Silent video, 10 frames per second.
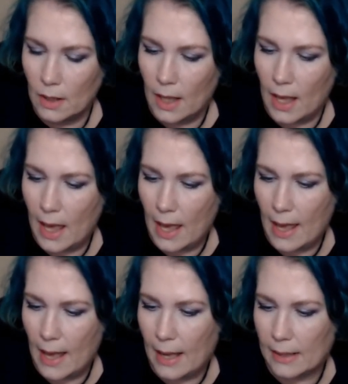
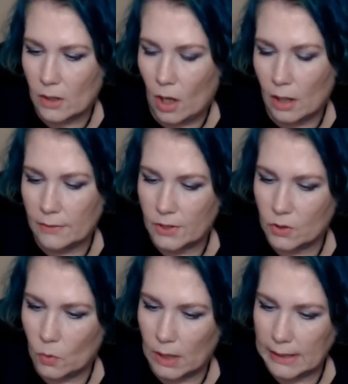and olive
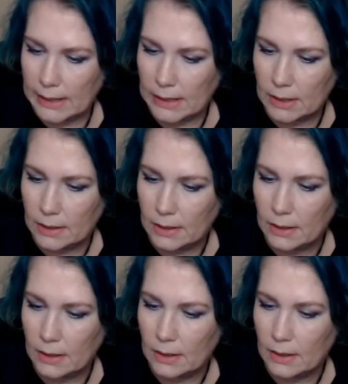squalene
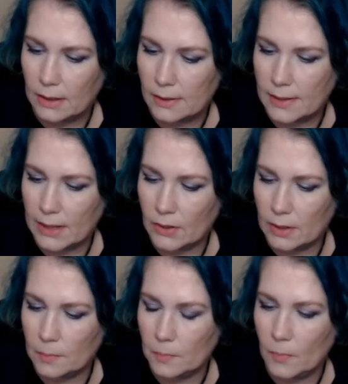serum
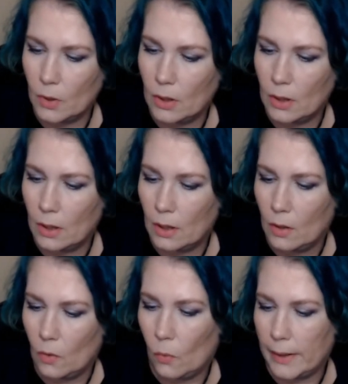
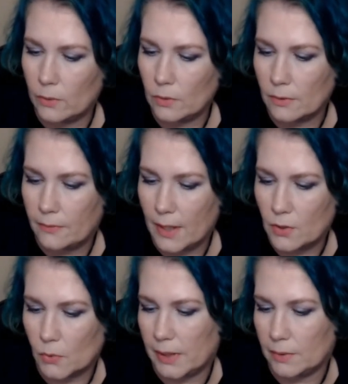oil, face
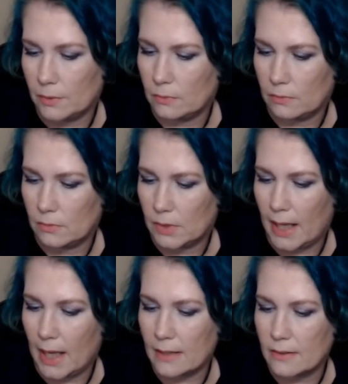oil, I
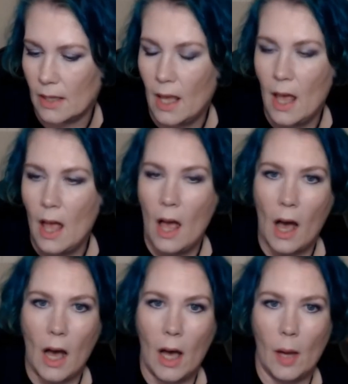guess.
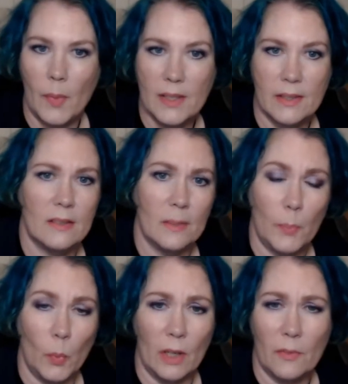This is
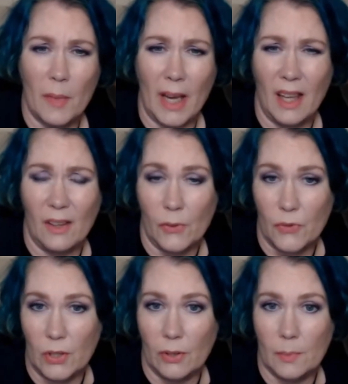one of my
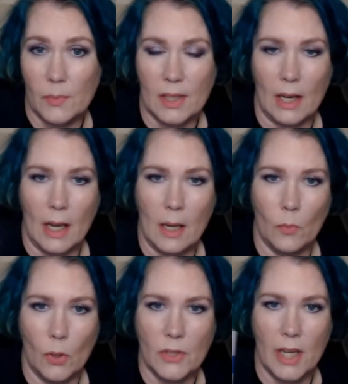serums that I am
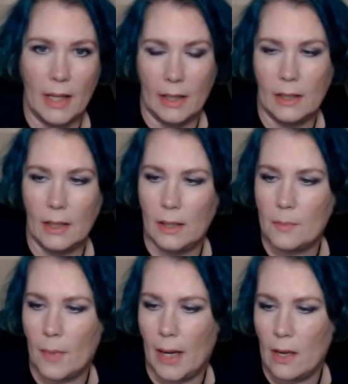rotating in
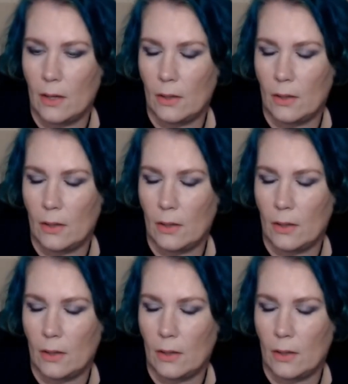my